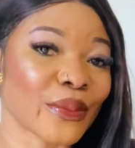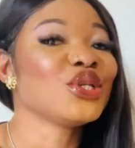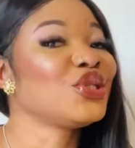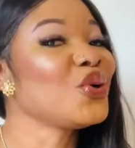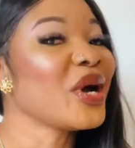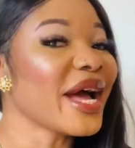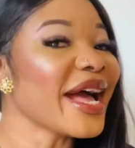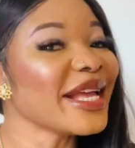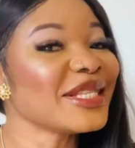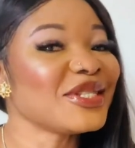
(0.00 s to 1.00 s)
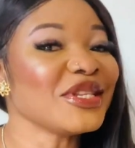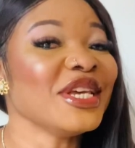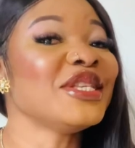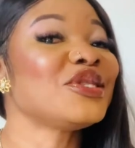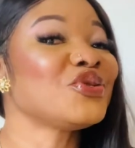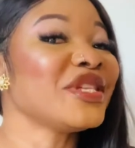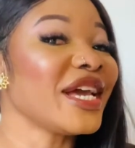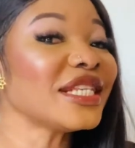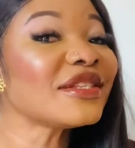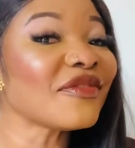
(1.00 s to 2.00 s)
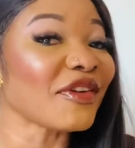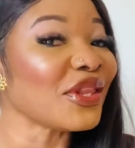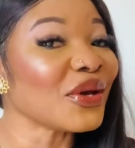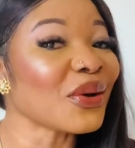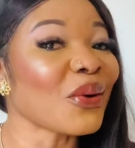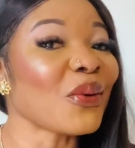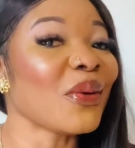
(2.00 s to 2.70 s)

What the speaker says: So guys, in today's video,